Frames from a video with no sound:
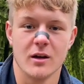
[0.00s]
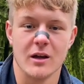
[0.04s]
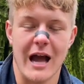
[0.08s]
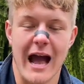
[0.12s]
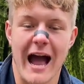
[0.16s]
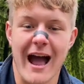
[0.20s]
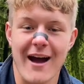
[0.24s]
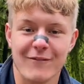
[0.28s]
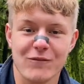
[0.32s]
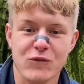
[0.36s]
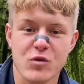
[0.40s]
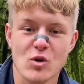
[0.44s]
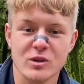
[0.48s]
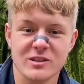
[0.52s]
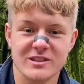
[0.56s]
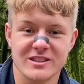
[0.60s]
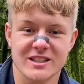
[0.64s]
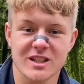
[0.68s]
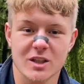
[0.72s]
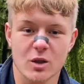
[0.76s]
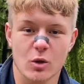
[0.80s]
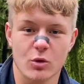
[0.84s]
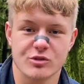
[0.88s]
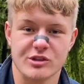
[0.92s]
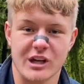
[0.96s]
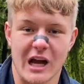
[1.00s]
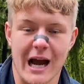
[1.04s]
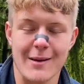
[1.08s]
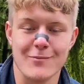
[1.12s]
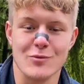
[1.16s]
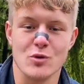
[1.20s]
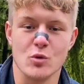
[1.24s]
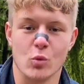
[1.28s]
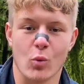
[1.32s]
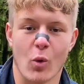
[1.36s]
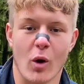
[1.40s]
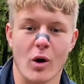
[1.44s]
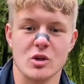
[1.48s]
Every single time
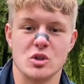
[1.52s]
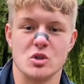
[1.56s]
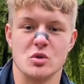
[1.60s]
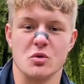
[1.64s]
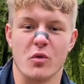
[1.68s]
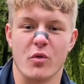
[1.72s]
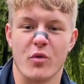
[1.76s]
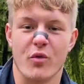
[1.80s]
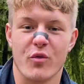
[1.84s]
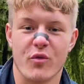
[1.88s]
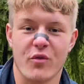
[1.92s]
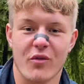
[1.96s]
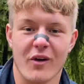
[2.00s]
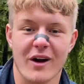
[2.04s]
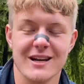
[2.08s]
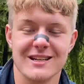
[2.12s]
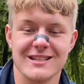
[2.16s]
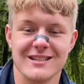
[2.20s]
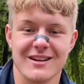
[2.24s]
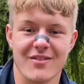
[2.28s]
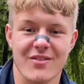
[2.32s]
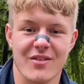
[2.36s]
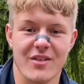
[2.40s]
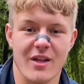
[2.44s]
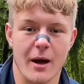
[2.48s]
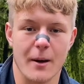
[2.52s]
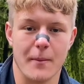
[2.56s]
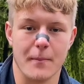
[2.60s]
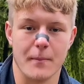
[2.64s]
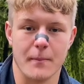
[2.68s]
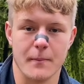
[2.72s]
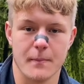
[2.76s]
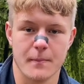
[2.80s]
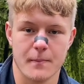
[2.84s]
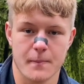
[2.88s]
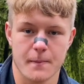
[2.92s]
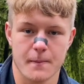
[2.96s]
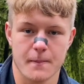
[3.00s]
you want to fight them,
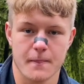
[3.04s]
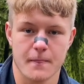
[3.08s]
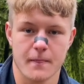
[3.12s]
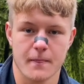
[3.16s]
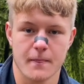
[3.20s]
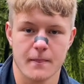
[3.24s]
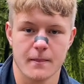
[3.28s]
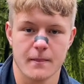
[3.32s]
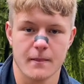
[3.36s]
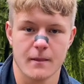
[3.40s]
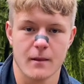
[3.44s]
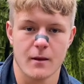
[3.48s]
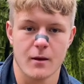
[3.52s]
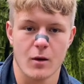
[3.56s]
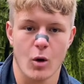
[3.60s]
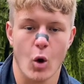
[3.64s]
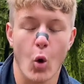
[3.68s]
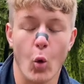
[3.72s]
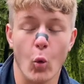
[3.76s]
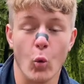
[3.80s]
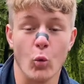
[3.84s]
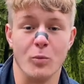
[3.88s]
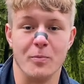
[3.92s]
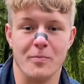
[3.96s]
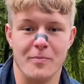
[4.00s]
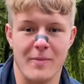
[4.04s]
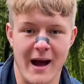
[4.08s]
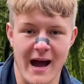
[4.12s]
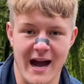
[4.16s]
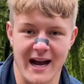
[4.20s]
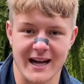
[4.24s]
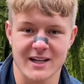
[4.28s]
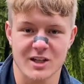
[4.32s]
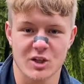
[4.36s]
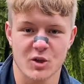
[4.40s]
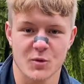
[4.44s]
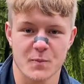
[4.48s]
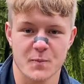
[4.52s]
hold
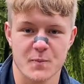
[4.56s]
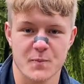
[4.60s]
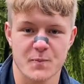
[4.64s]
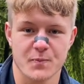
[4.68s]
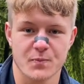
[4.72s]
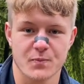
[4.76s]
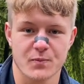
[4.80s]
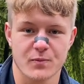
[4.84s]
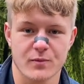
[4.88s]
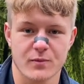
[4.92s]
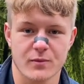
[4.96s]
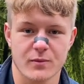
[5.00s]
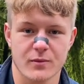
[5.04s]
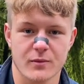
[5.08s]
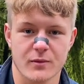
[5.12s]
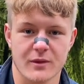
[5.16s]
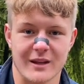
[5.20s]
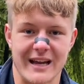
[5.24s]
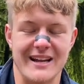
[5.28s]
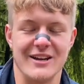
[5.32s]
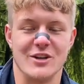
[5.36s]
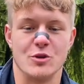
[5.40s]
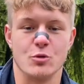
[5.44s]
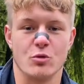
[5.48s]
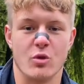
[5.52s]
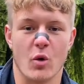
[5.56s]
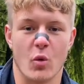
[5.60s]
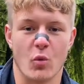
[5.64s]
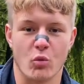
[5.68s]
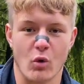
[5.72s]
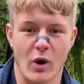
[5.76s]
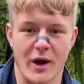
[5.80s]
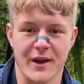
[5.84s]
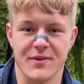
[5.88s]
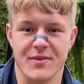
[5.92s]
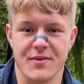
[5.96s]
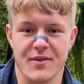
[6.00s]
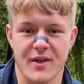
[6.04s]
back and do the
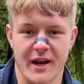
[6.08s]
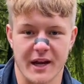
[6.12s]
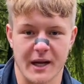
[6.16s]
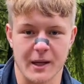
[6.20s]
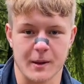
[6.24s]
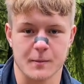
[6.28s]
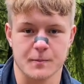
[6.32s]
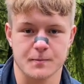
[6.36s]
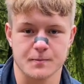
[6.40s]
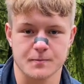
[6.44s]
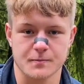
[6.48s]
right thing.